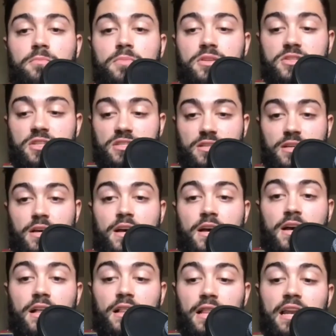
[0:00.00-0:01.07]
but just
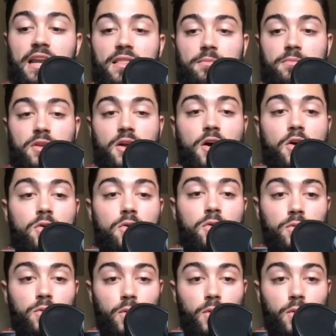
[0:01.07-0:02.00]
letting them know,